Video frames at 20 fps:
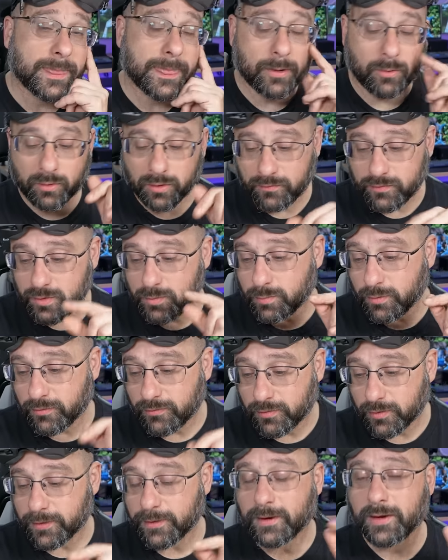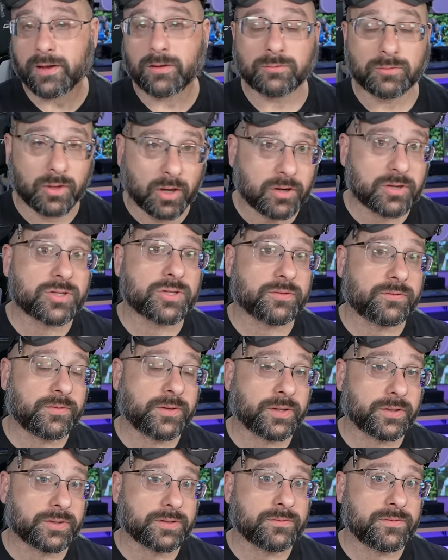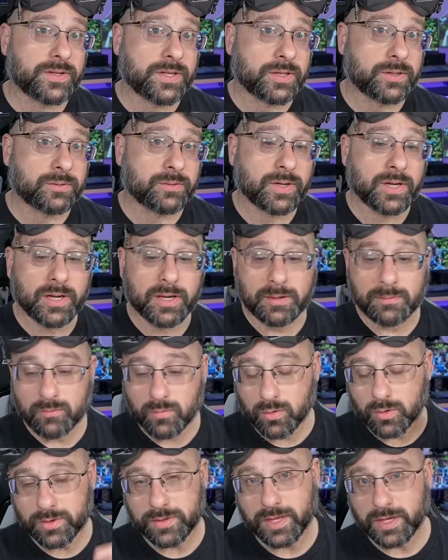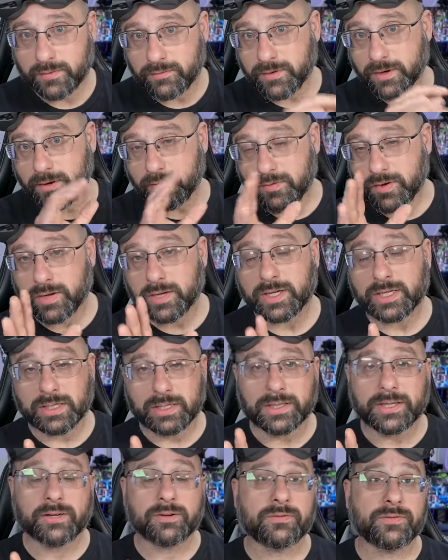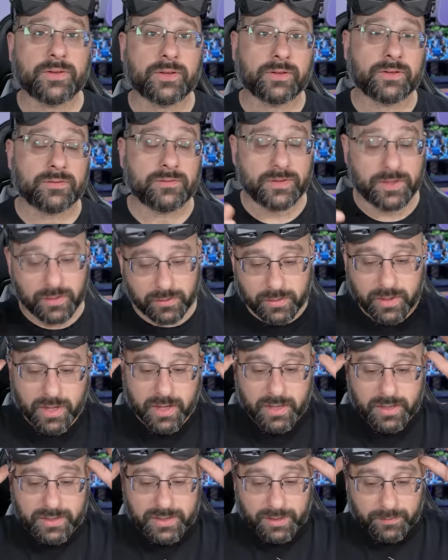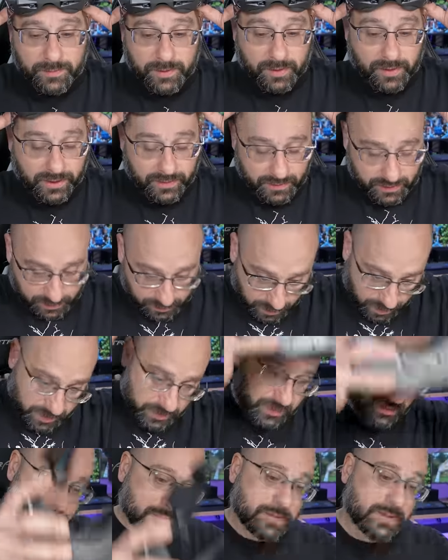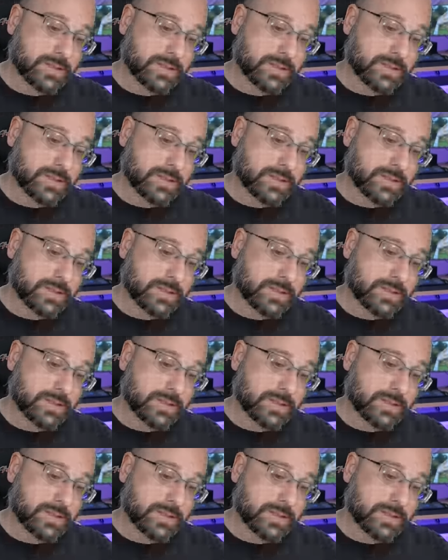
or if you prefer a larger field of view, more than a very, very clear field of view, something like the Skyzone